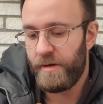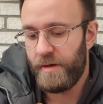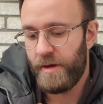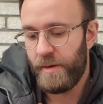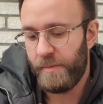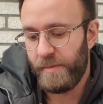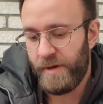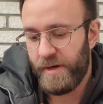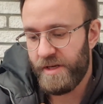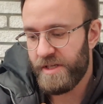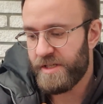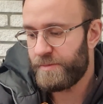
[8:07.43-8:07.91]

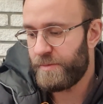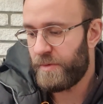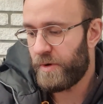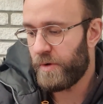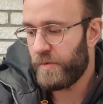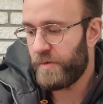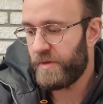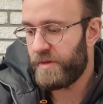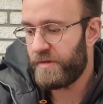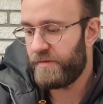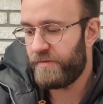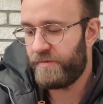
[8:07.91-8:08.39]
I'm gonna smoke
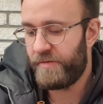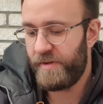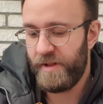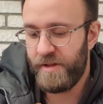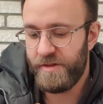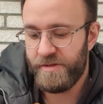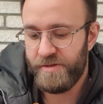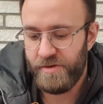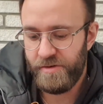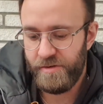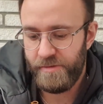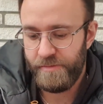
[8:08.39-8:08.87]
with a
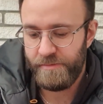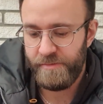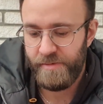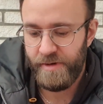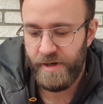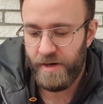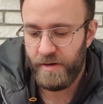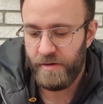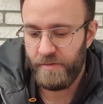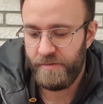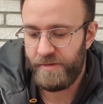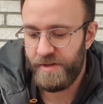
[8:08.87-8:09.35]
filter
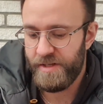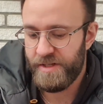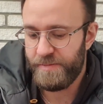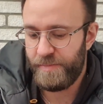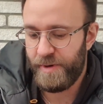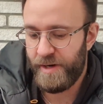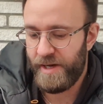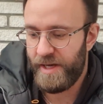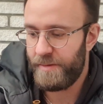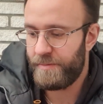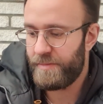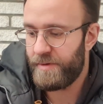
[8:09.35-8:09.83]
out of this
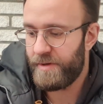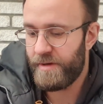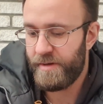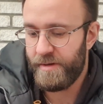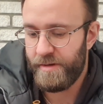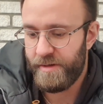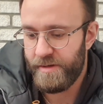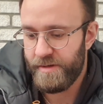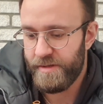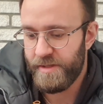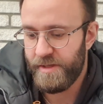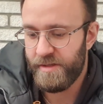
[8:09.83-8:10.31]
pipe,
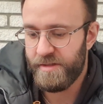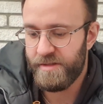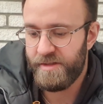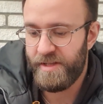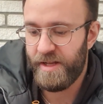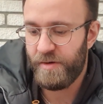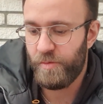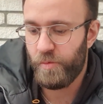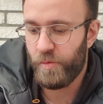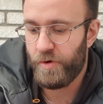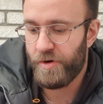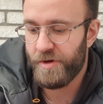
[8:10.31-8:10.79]
since
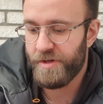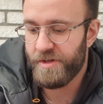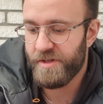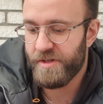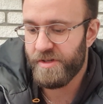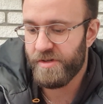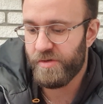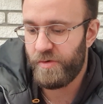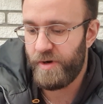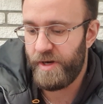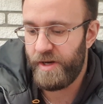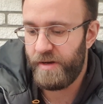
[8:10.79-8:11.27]
that works
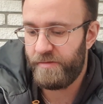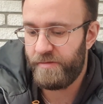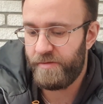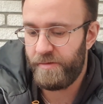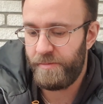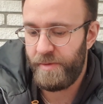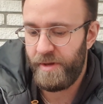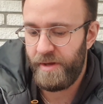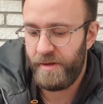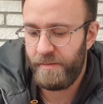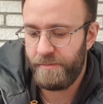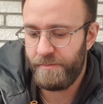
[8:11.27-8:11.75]
great for
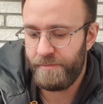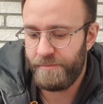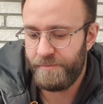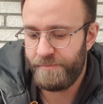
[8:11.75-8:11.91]
me.